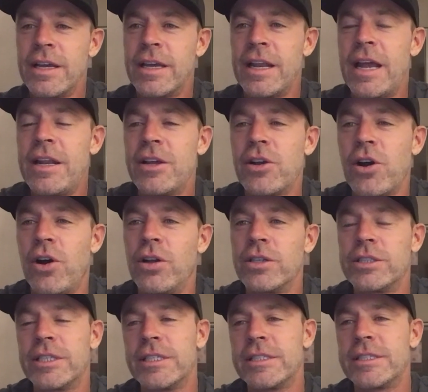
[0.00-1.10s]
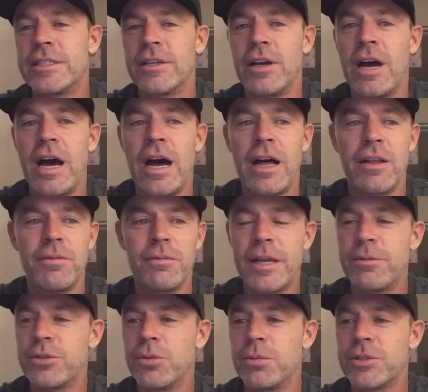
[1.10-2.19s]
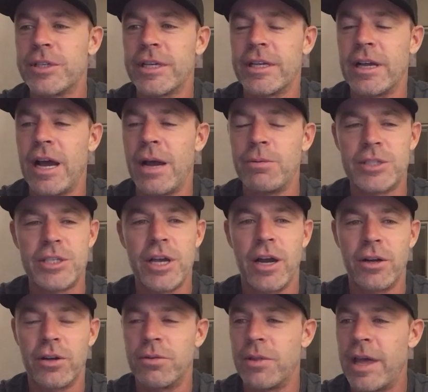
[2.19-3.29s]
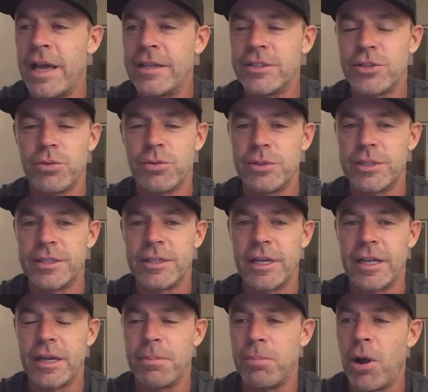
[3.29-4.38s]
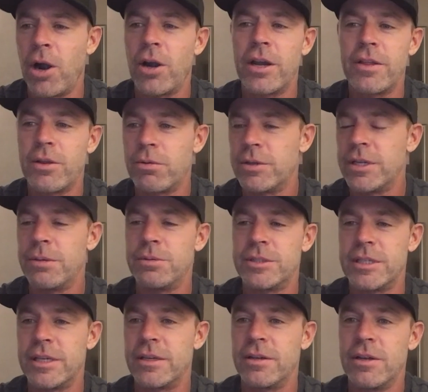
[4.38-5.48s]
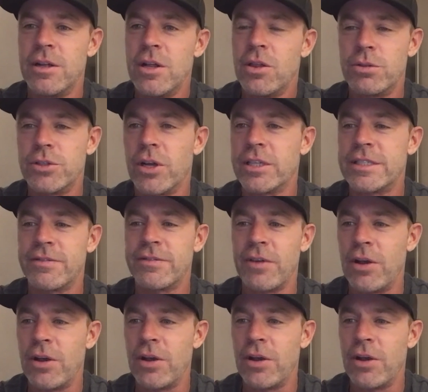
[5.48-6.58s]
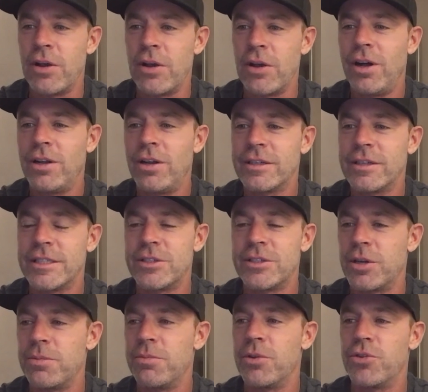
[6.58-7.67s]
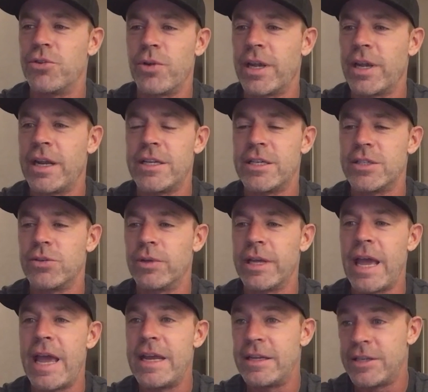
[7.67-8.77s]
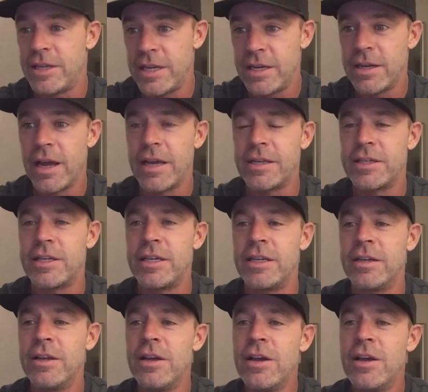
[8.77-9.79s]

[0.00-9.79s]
Canadian colleges, it was almost like, I was younger then, so it was like a party. There was lots of alcohol, because the drinking age is only 18, 19.